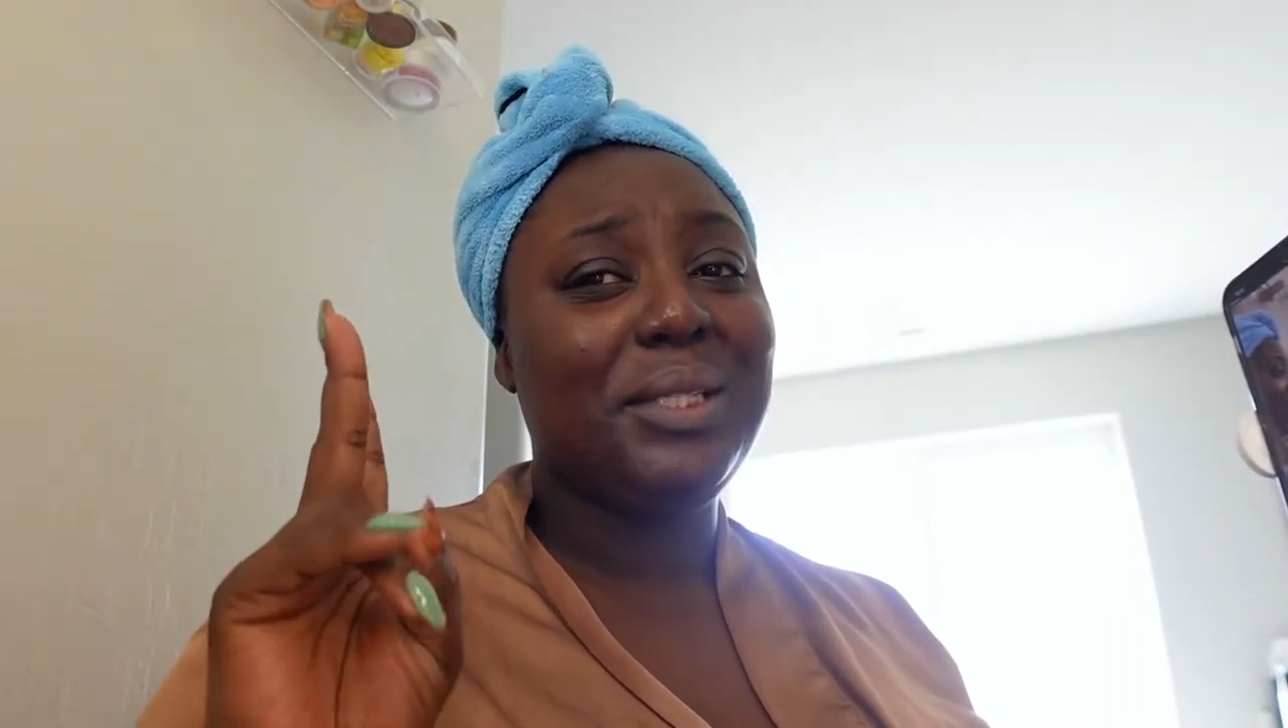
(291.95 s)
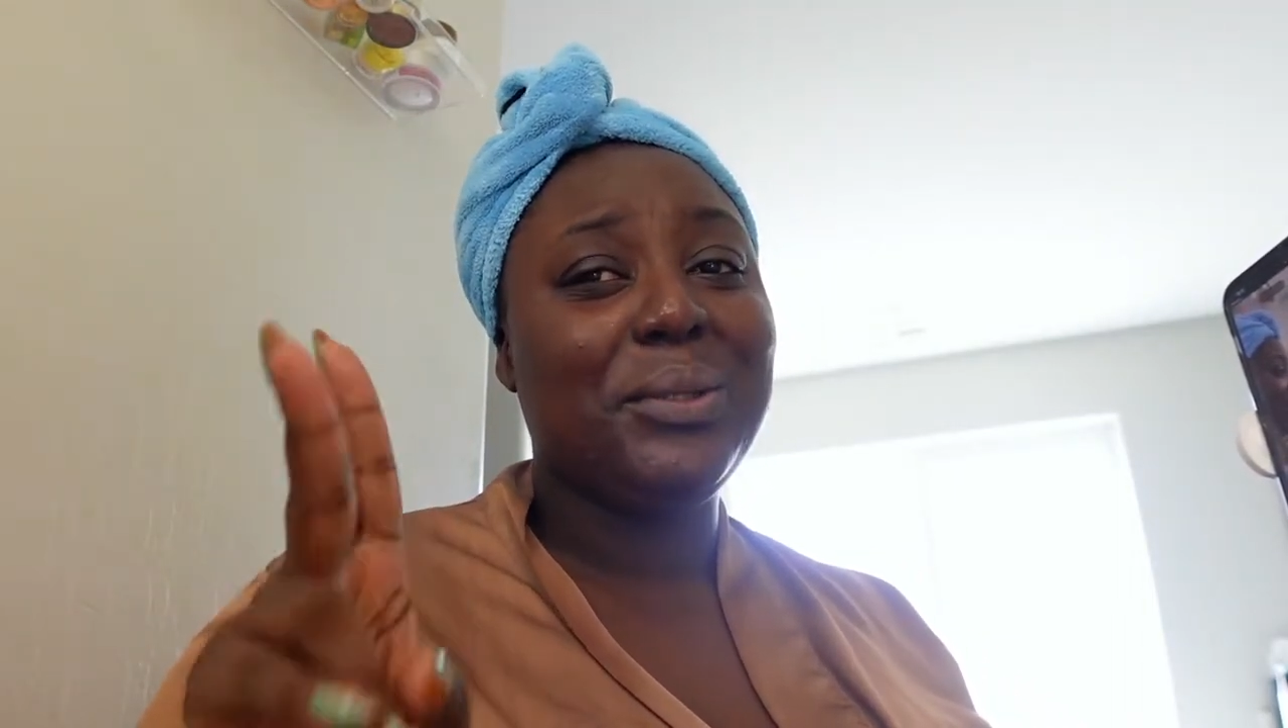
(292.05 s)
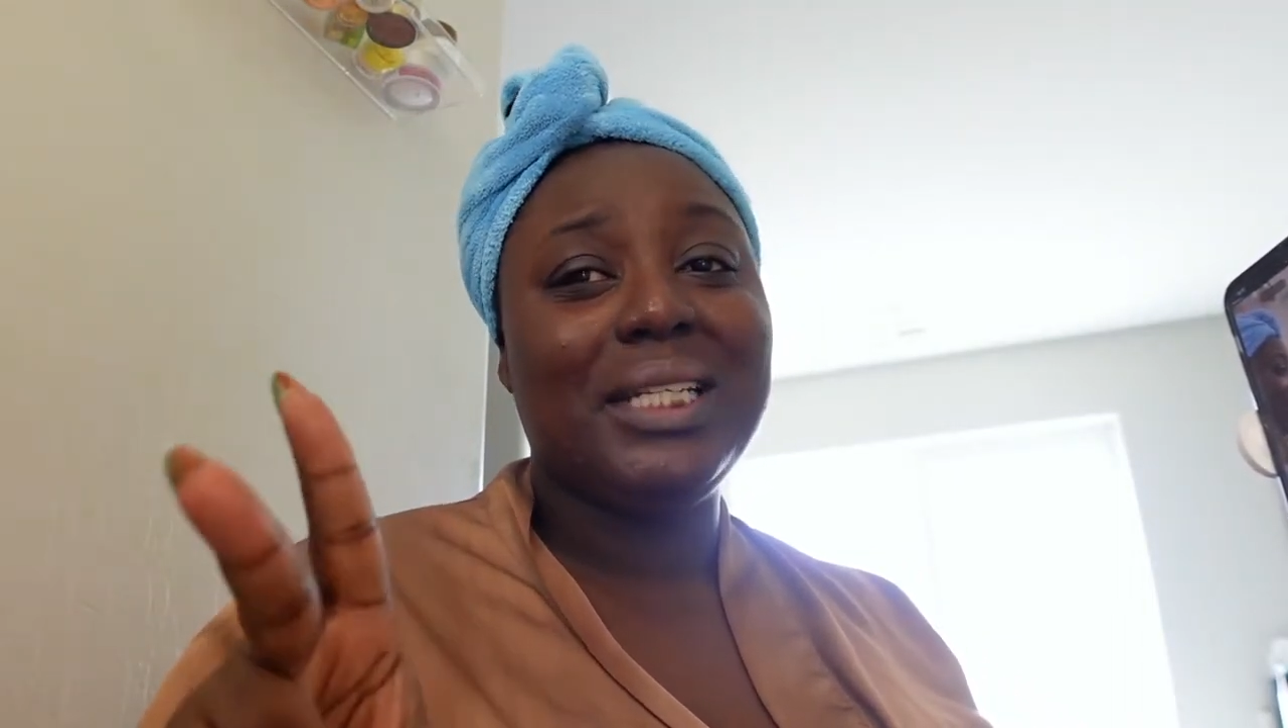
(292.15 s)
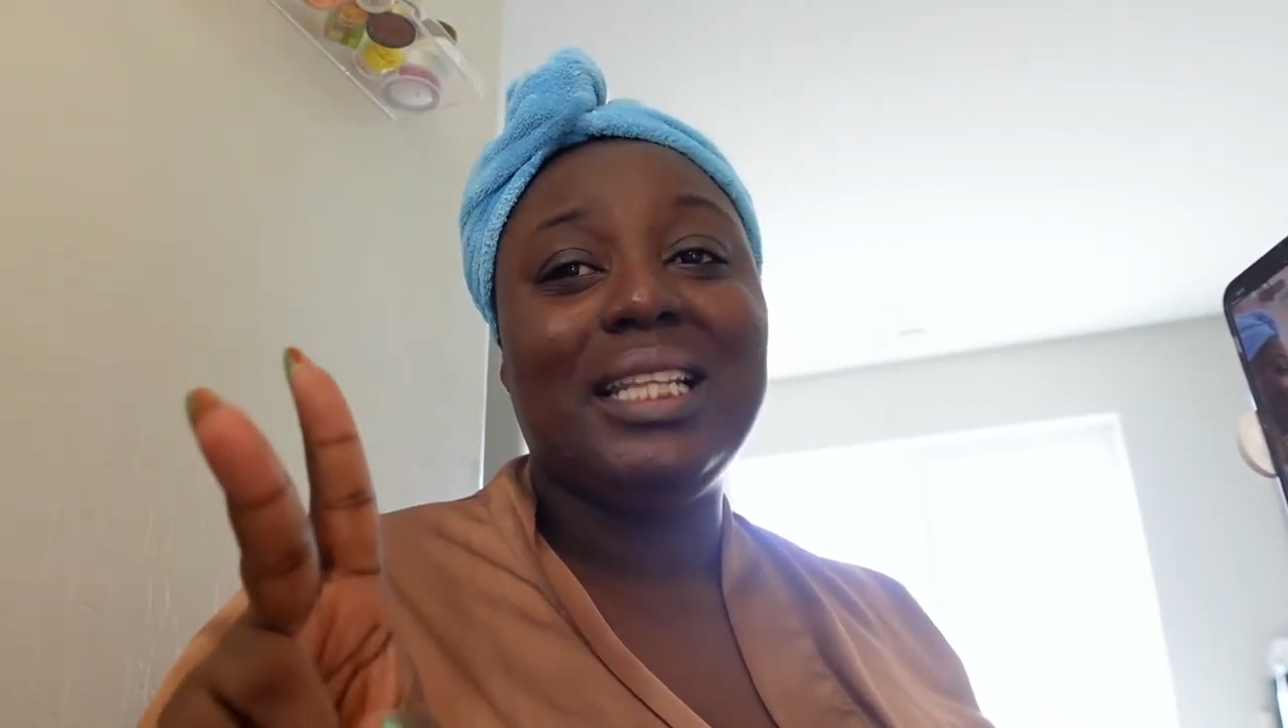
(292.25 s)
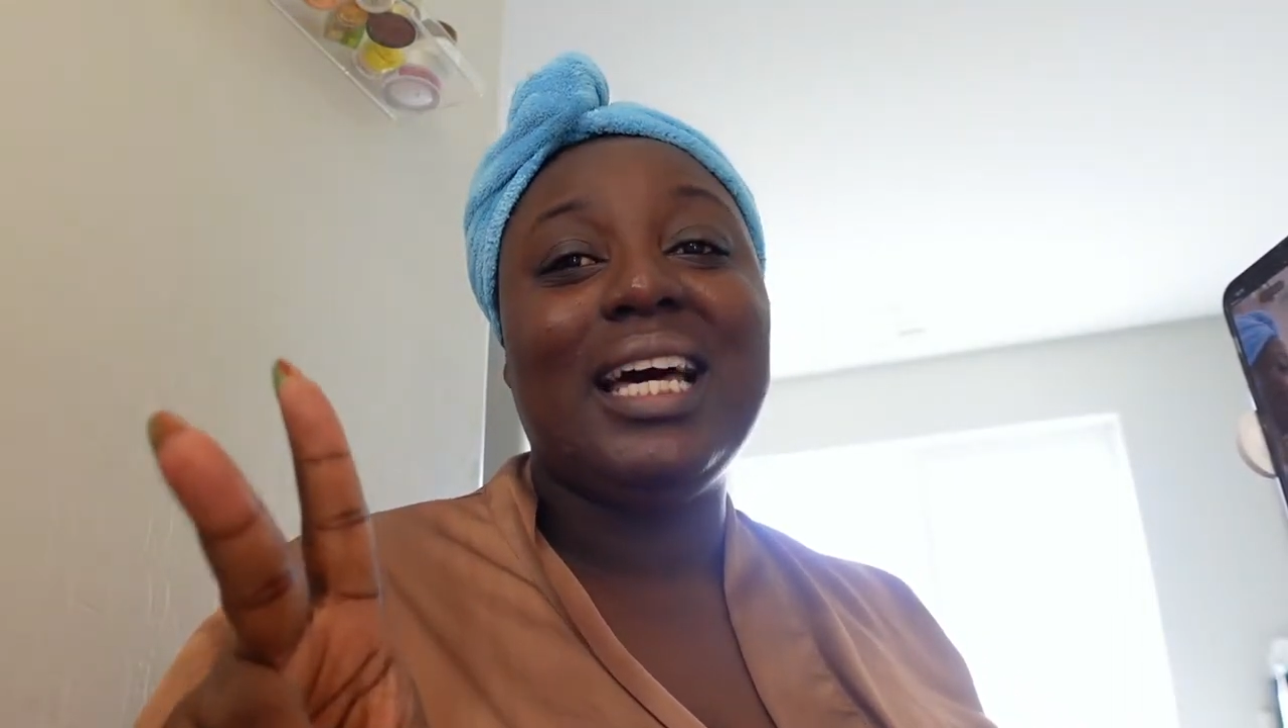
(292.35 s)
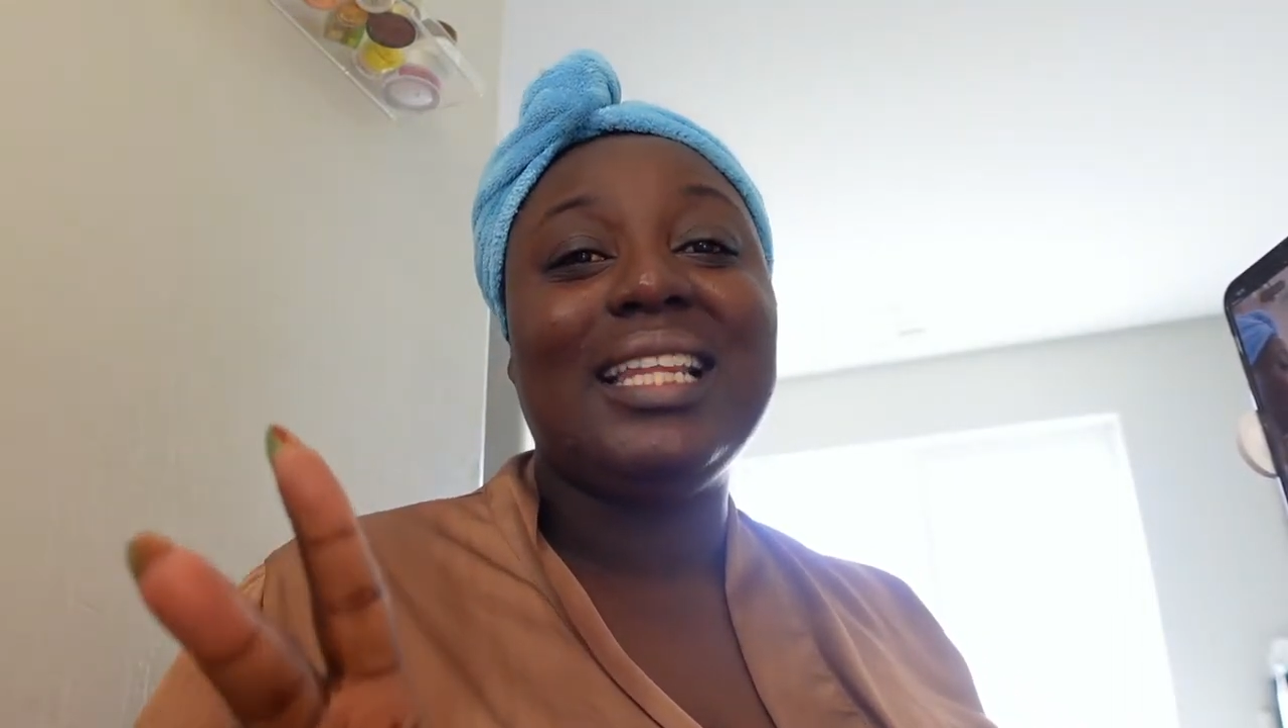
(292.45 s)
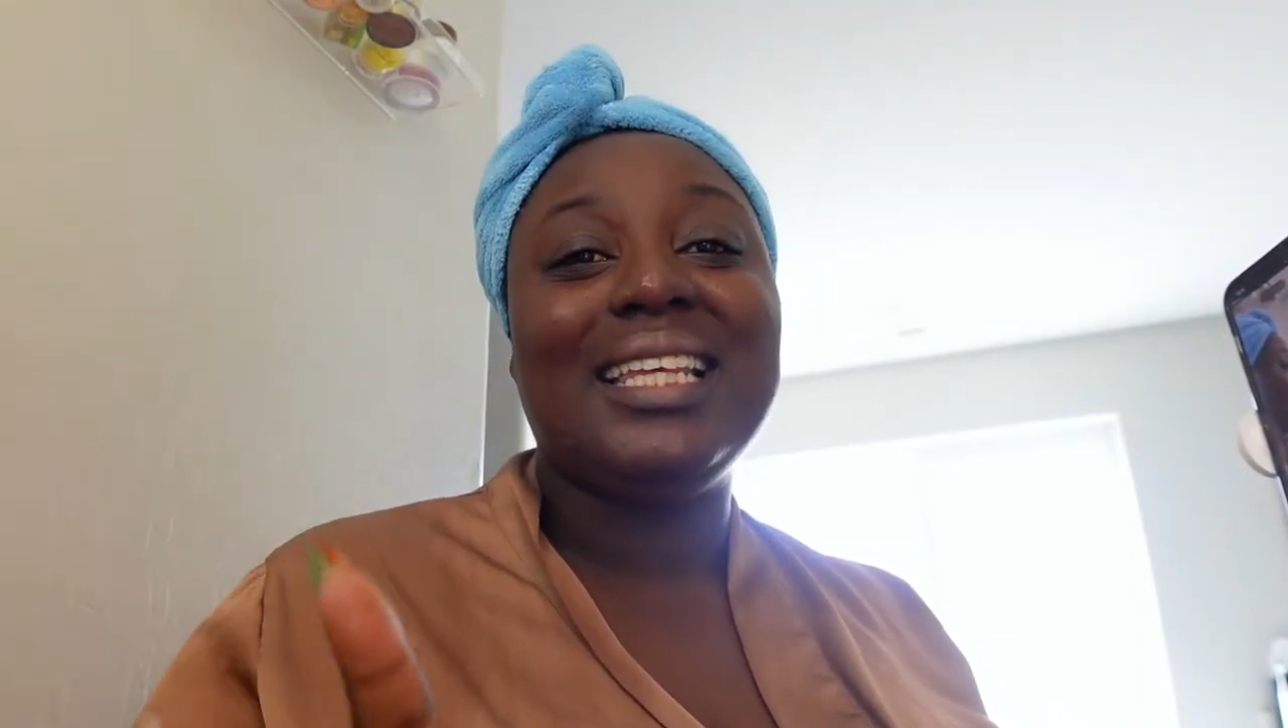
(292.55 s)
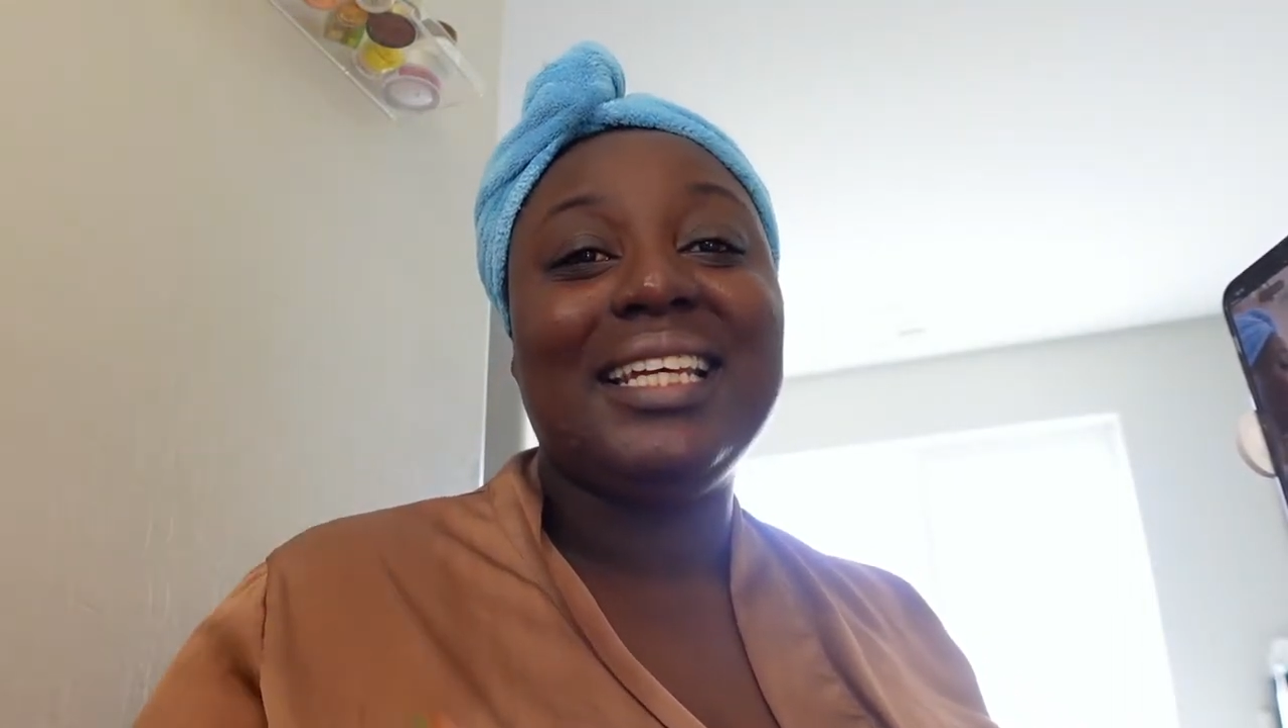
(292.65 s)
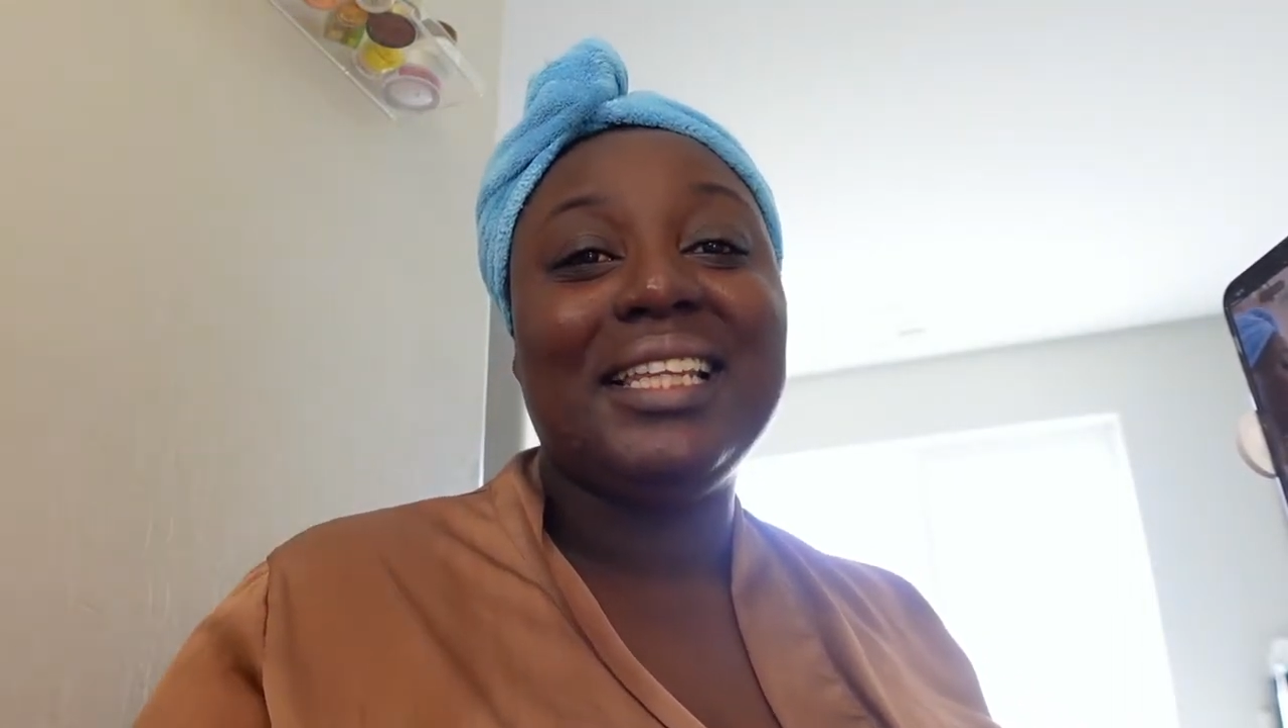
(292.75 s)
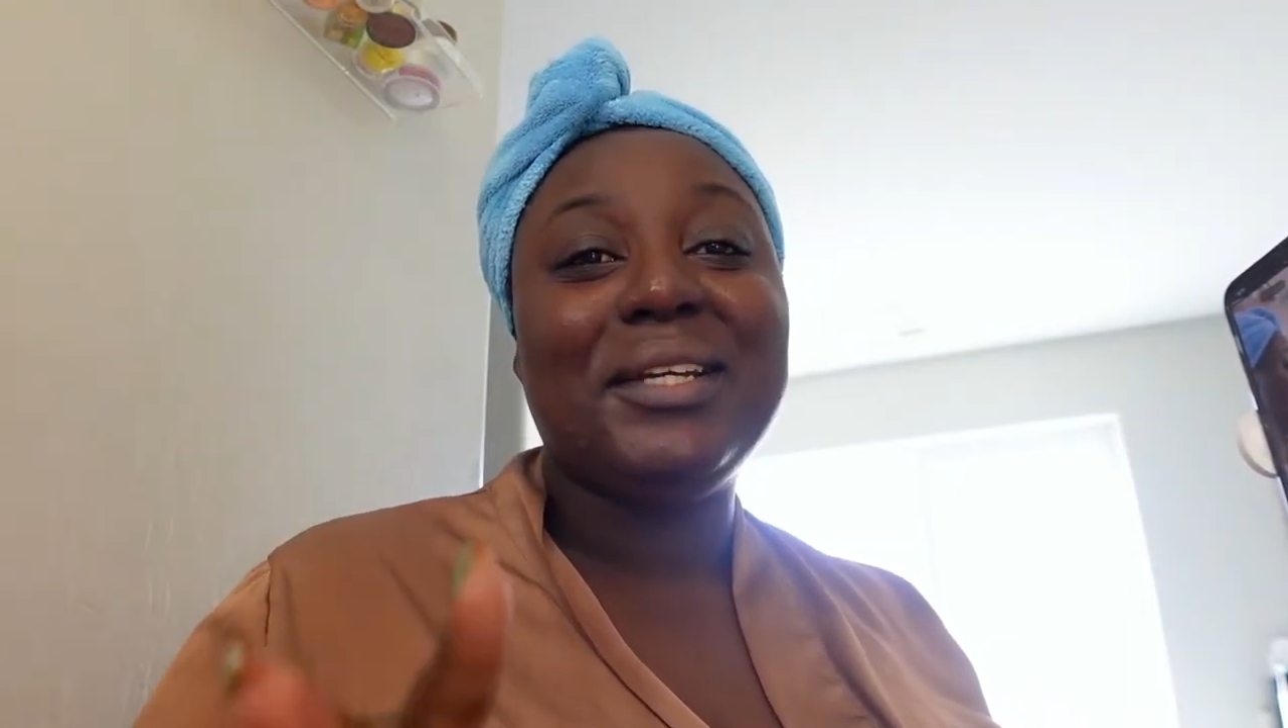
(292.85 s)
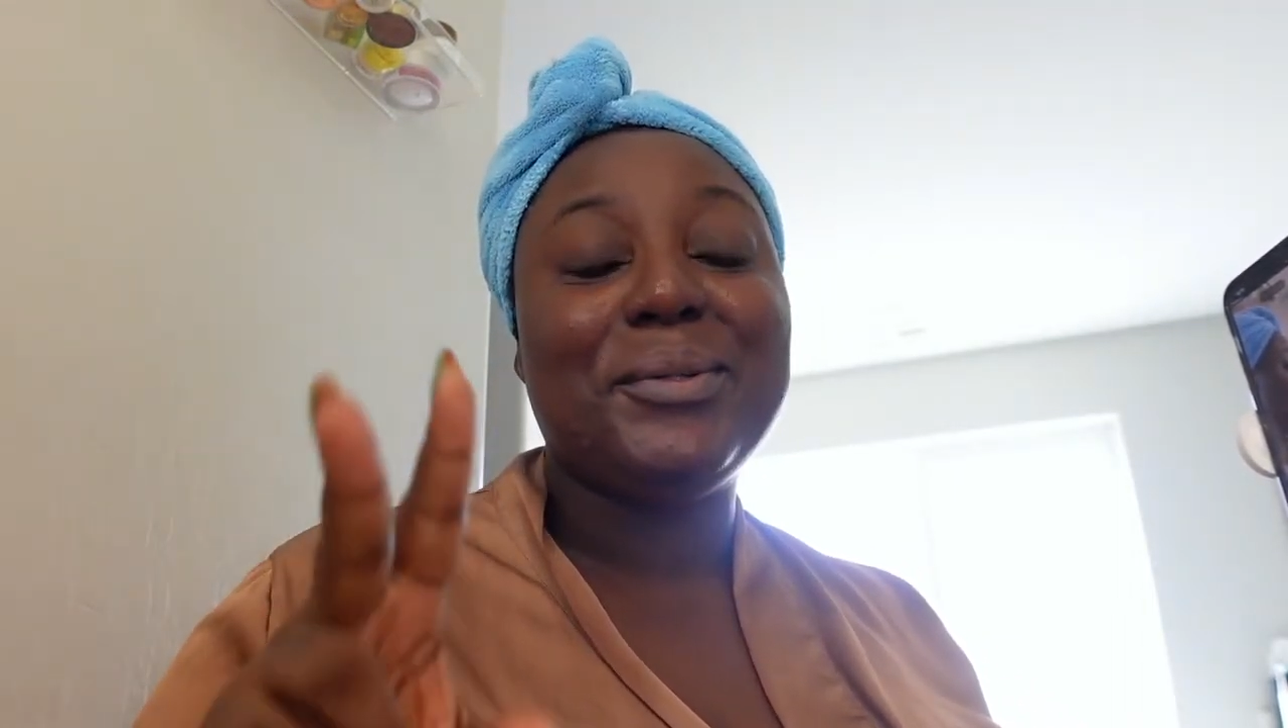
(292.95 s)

doing a lot lately,